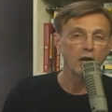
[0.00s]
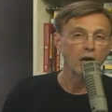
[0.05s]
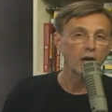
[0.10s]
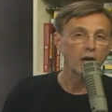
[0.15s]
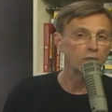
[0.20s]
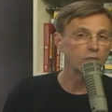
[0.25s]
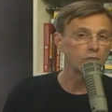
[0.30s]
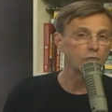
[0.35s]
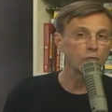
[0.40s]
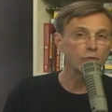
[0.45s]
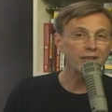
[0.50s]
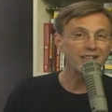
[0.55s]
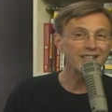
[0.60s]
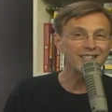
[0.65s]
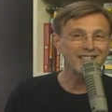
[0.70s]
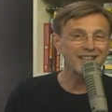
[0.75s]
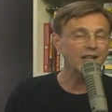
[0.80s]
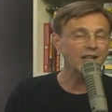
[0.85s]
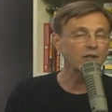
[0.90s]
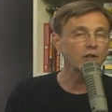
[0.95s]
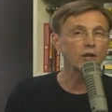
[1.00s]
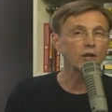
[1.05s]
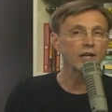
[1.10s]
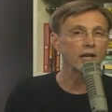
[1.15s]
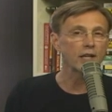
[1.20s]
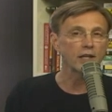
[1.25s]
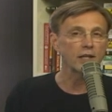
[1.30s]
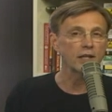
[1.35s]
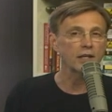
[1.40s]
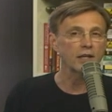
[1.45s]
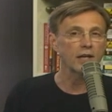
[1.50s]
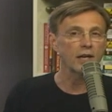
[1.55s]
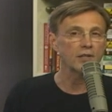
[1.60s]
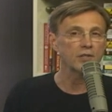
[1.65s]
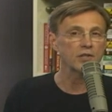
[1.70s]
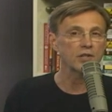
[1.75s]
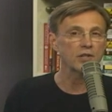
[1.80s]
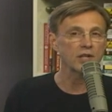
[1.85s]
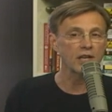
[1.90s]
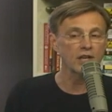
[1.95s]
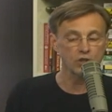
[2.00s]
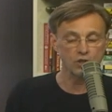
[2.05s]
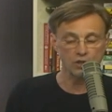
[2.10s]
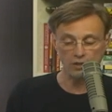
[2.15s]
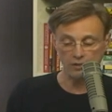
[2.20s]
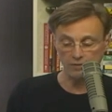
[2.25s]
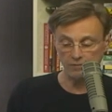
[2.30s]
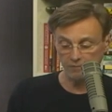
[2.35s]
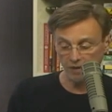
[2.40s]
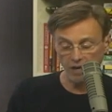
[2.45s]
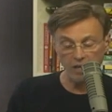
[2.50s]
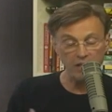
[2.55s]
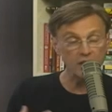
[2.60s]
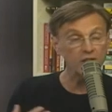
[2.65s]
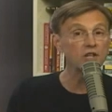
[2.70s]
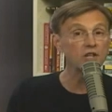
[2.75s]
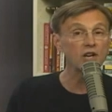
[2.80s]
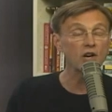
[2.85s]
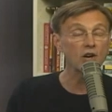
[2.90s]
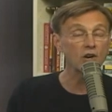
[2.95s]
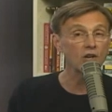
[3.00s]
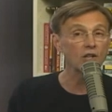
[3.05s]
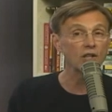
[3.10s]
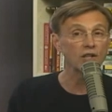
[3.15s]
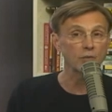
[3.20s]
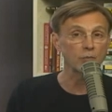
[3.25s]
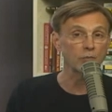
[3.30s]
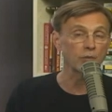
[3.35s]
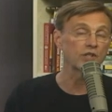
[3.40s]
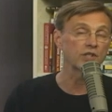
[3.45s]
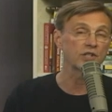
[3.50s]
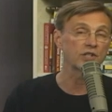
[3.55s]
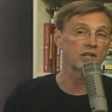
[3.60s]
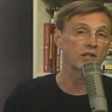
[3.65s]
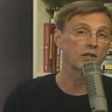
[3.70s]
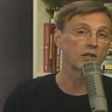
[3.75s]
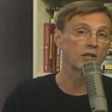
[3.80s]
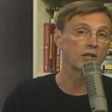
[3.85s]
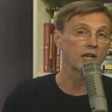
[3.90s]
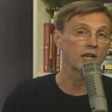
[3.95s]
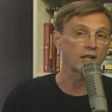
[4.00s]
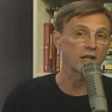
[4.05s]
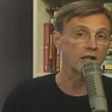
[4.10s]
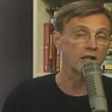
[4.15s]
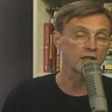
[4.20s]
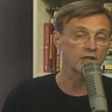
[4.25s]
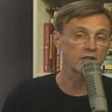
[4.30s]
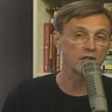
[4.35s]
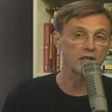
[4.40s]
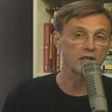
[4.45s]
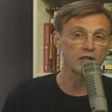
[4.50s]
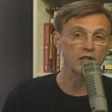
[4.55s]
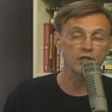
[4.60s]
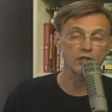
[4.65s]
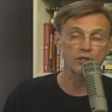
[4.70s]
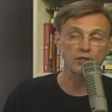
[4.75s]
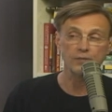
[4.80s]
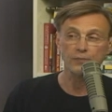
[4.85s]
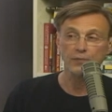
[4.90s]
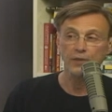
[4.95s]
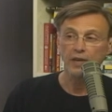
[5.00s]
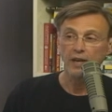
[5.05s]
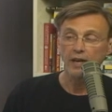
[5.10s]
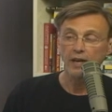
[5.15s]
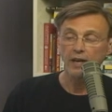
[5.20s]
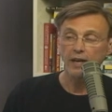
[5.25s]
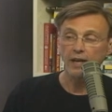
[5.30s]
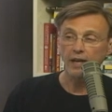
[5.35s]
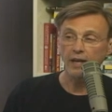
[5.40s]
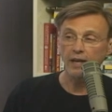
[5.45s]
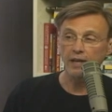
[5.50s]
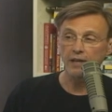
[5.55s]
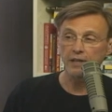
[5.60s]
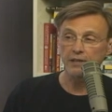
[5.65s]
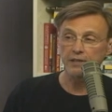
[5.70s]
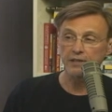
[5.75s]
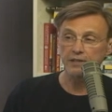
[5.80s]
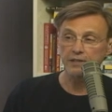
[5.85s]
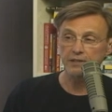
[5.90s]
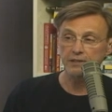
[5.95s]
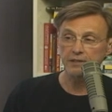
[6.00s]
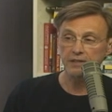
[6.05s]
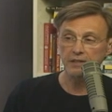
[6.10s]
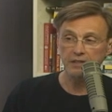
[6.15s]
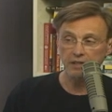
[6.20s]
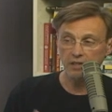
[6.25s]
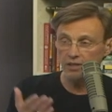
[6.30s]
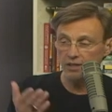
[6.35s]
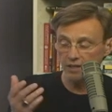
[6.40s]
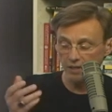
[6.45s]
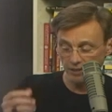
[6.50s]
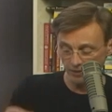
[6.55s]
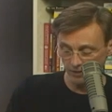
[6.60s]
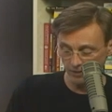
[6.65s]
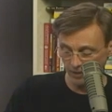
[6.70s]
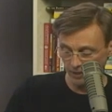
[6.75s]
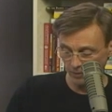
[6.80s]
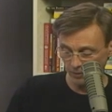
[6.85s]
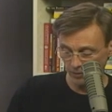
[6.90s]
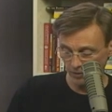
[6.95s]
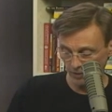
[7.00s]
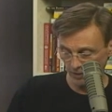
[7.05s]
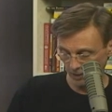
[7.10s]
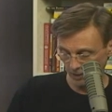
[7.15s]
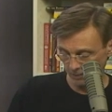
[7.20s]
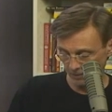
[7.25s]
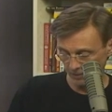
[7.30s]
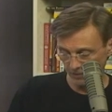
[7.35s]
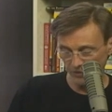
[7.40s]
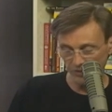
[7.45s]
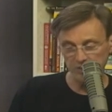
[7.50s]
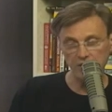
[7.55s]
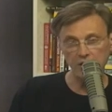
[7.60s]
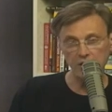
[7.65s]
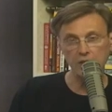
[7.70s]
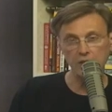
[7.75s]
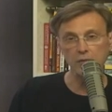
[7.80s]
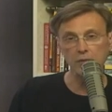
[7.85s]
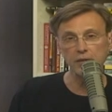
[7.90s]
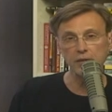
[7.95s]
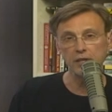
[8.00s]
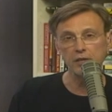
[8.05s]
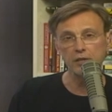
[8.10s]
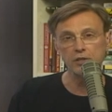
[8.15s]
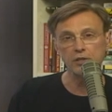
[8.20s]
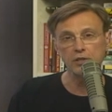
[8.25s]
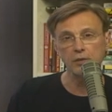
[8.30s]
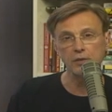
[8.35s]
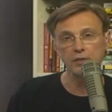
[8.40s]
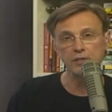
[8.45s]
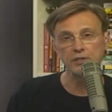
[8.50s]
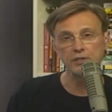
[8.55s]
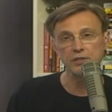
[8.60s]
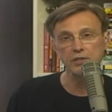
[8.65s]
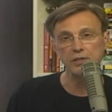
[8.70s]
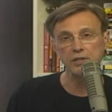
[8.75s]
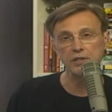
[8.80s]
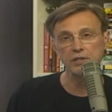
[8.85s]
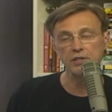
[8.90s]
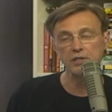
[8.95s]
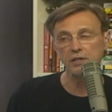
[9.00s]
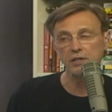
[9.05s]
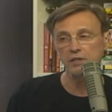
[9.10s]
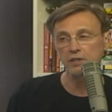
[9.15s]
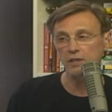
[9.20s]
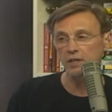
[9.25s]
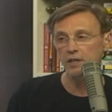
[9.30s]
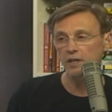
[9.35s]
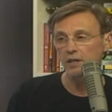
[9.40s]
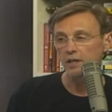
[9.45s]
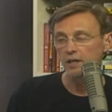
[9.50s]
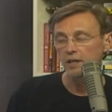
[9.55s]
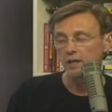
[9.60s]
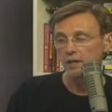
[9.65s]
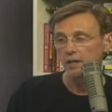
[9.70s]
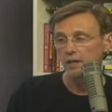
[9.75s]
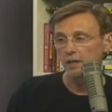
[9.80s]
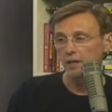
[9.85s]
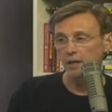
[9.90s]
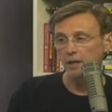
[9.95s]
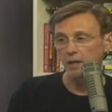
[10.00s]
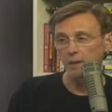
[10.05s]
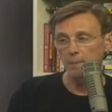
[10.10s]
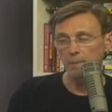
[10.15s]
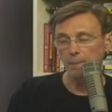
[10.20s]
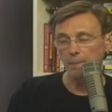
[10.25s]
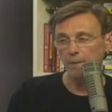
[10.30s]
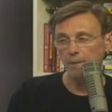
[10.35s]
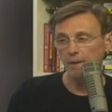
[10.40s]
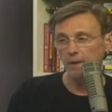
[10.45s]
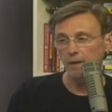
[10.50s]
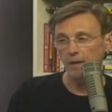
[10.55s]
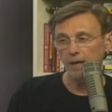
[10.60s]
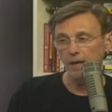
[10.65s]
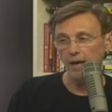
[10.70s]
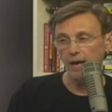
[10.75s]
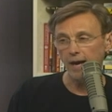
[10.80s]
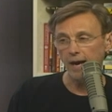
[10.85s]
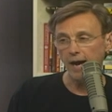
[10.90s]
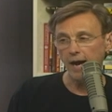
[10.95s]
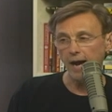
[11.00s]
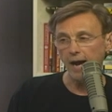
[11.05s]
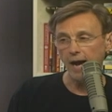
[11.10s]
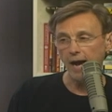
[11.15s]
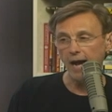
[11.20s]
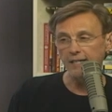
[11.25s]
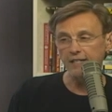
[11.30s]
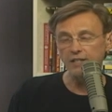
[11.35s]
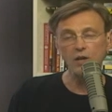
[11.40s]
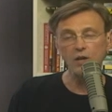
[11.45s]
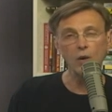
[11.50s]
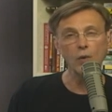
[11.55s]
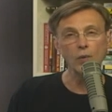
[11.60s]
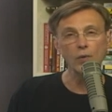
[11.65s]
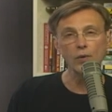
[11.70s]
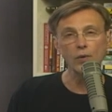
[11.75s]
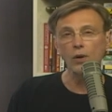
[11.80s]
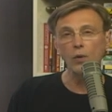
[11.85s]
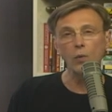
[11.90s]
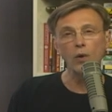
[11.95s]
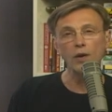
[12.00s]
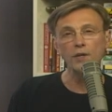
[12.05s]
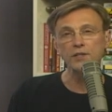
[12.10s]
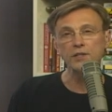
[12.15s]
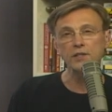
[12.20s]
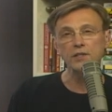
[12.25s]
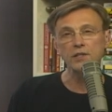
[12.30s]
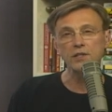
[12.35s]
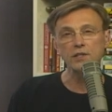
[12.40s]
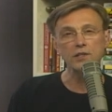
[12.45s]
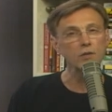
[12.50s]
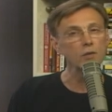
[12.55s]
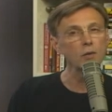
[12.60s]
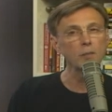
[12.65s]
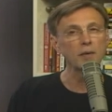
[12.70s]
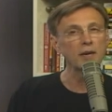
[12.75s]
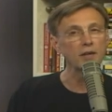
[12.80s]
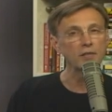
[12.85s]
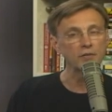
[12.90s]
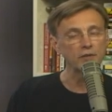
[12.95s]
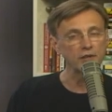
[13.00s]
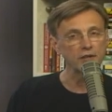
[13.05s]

of resegregating as a nation, voluntarily resegregating as a nation. And uh, Karen Hunter and I were talking about this on her radio show on Sirius the other day. Um, I don't know what to do about